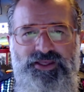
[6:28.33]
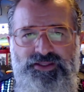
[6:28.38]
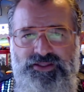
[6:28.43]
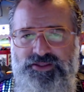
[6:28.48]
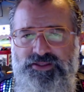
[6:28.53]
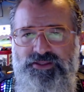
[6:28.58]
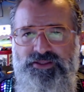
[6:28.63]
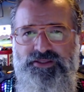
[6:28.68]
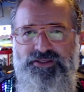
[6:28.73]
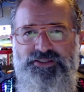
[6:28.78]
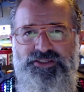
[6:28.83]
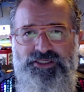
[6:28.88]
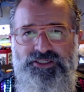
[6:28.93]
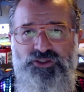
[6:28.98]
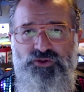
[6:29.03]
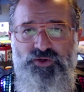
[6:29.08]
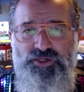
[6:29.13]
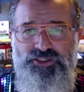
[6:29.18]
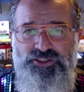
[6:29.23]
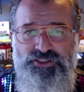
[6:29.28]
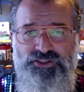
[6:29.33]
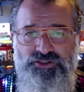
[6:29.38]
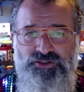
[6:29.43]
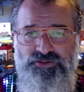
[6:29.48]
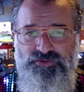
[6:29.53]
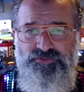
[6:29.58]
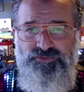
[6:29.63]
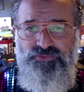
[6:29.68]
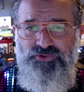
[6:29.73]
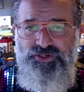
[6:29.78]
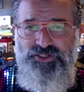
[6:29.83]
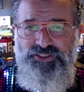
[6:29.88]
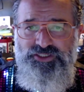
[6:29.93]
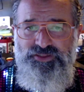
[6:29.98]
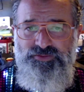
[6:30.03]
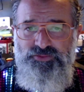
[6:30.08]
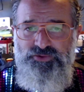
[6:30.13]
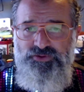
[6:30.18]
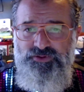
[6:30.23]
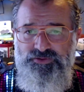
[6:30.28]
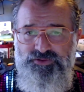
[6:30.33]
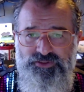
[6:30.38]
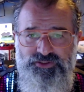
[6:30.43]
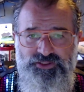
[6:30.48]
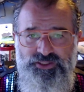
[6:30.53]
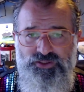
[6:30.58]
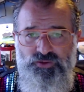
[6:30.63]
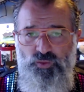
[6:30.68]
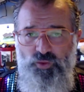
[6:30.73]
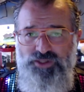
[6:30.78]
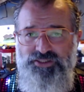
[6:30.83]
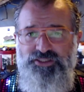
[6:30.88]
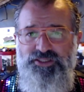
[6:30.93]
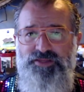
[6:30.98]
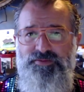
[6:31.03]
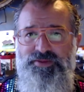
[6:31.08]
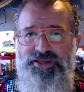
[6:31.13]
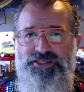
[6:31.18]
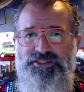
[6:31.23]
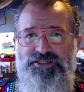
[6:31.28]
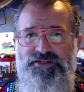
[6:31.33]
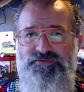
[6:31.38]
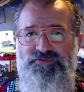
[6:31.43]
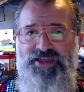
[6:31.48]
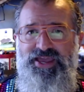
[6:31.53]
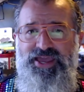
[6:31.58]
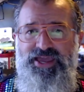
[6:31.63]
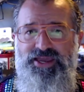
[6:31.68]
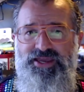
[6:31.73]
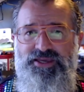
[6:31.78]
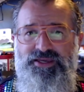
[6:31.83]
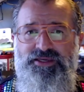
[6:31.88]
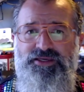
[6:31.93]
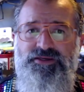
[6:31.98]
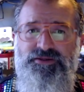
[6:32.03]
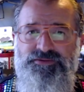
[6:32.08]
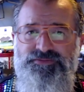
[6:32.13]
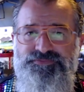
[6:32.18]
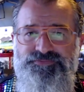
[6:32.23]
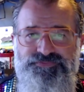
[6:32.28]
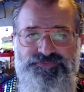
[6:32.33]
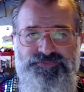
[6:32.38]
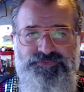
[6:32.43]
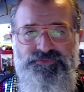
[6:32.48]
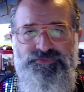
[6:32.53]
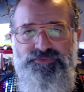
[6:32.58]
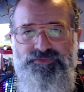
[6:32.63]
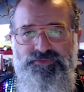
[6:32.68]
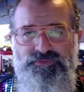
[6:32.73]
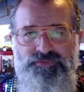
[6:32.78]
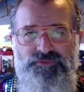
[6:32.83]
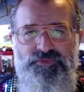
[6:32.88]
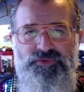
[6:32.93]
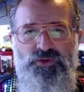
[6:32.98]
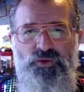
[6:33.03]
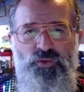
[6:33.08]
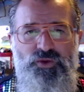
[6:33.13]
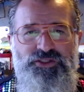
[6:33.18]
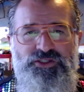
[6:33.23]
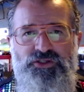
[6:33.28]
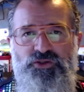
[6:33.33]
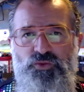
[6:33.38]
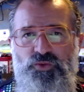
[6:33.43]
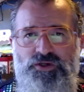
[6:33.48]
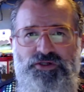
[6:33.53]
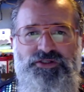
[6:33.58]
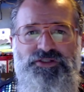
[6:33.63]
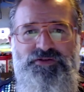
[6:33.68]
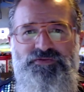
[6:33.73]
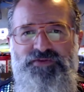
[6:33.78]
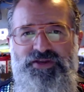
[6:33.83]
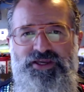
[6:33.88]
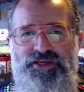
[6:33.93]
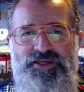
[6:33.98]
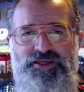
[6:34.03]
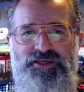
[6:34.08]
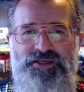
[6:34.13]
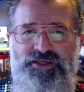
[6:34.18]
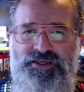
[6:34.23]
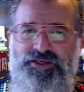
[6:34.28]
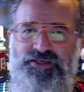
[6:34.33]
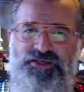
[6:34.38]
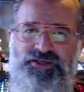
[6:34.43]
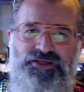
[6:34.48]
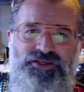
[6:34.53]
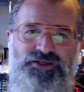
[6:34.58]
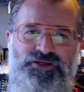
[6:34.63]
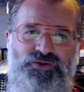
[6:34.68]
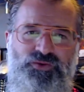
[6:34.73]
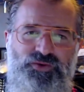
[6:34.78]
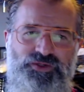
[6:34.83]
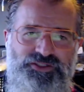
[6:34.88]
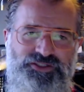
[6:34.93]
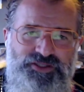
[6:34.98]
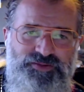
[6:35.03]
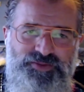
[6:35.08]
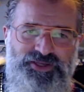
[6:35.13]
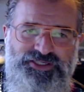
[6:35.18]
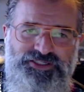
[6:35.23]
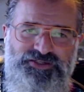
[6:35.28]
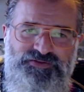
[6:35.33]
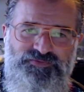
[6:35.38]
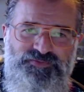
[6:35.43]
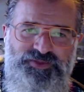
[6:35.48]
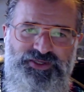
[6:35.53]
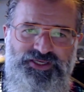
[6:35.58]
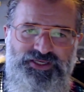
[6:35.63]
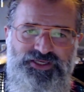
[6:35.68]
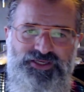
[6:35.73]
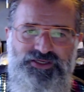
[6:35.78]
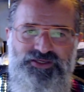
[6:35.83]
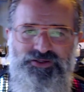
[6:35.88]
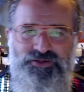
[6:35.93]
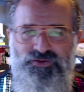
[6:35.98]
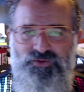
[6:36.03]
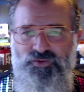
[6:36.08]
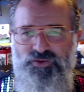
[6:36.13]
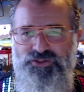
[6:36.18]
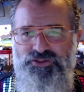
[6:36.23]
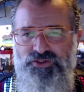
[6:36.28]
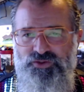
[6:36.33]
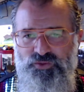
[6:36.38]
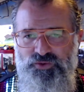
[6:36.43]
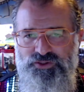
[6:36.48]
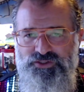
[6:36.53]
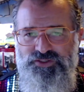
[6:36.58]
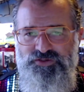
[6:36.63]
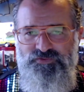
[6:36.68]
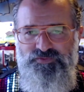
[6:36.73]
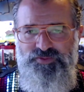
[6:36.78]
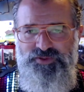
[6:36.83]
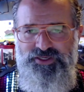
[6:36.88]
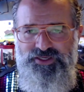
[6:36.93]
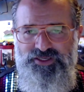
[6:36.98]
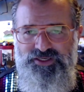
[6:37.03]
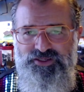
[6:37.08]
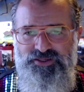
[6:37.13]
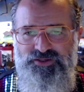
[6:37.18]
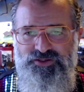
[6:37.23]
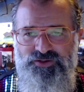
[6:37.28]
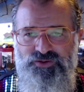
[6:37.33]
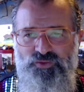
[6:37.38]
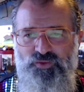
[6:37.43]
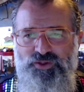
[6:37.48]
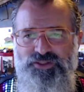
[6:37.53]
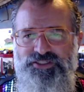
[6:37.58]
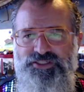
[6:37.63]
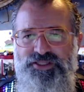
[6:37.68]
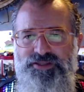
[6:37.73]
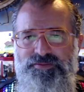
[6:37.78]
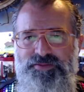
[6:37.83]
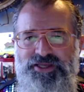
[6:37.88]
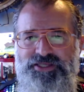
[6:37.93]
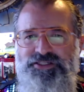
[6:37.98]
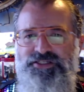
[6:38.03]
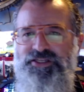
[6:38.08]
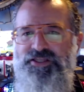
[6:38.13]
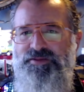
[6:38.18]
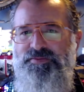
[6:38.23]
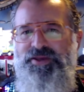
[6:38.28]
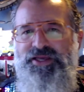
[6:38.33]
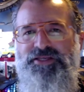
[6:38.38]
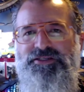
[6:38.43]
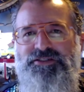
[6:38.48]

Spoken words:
And the 6 questions are pretty simple. It's like, what's the best of A? What's the worst of A? What's the best of B? What's the worst of B? What's the best of the